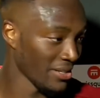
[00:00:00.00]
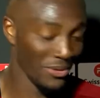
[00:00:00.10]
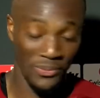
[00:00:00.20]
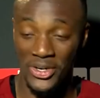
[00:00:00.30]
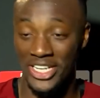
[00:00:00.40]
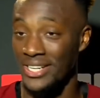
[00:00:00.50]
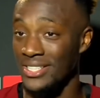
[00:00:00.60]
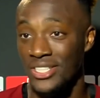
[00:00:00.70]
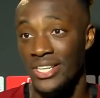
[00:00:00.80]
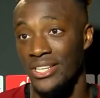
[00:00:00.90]
What can I
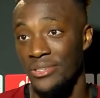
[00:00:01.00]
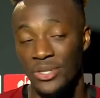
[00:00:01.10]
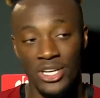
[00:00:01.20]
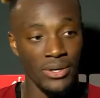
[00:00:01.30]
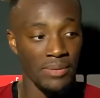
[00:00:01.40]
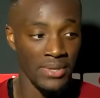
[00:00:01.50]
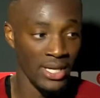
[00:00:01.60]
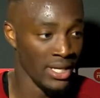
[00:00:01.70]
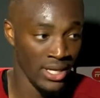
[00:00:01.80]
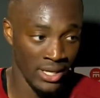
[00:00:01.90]
say? You know, um...
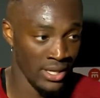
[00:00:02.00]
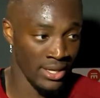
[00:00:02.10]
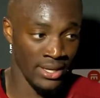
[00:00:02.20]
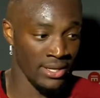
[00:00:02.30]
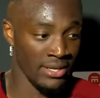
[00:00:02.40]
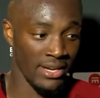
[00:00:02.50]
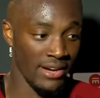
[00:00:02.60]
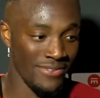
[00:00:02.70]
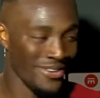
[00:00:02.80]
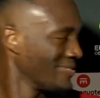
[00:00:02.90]
yes,
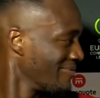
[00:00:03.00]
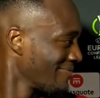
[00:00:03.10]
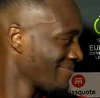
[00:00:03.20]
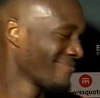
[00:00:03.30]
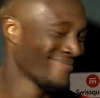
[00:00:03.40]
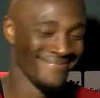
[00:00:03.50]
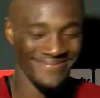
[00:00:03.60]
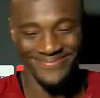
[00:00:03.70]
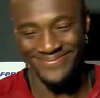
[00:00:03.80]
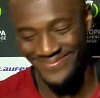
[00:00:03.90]
Sammy! Yes,
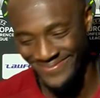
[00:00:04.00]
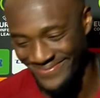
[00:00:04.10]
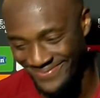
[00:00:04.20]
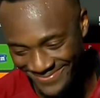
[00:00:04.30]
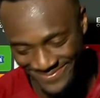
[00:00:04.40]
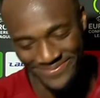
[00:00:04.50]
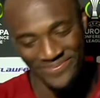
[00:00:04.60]
Sammy!